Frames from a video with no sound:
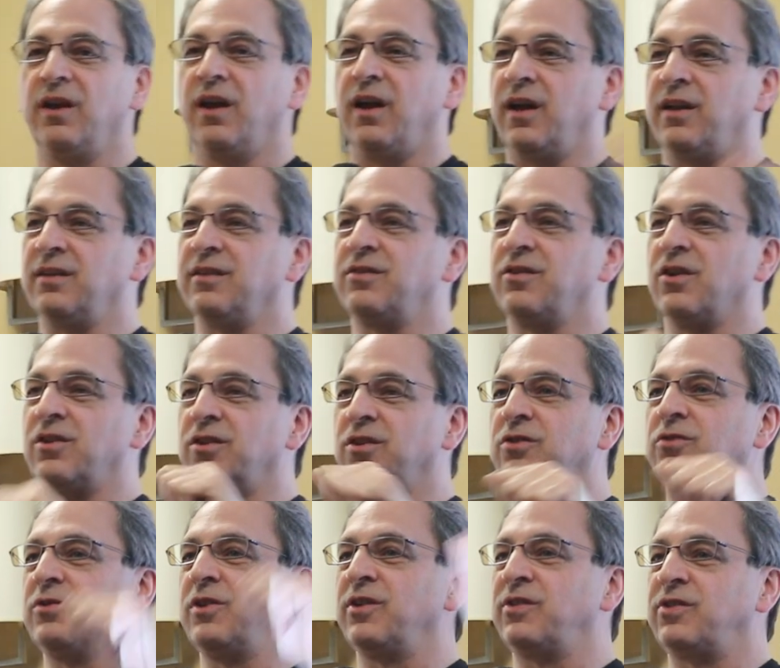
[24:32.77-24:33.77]
And it's going to
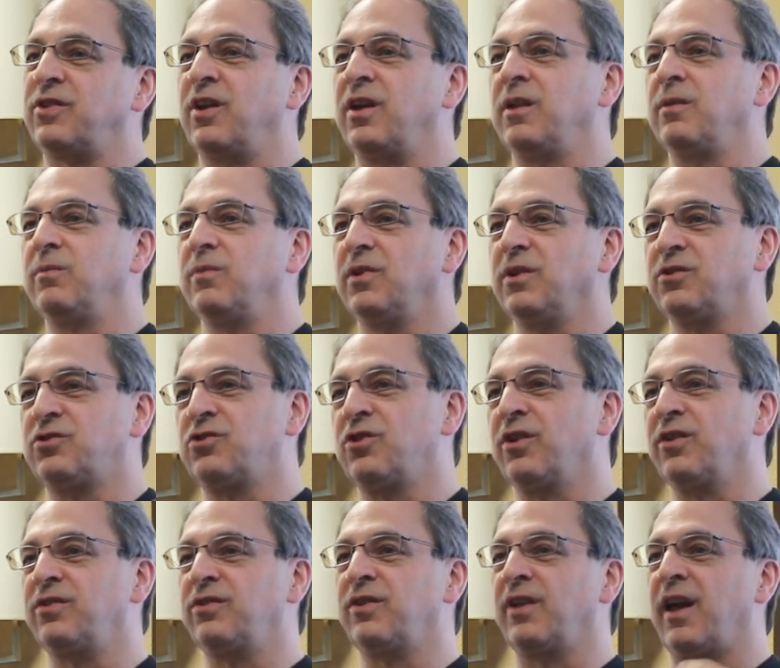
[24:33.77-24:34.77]
do the same. It's
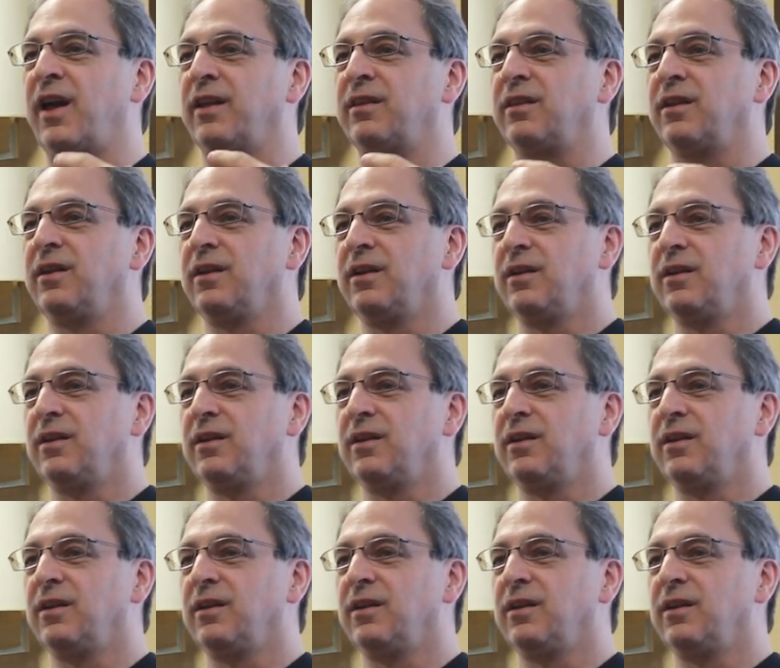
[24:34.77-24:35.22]
just that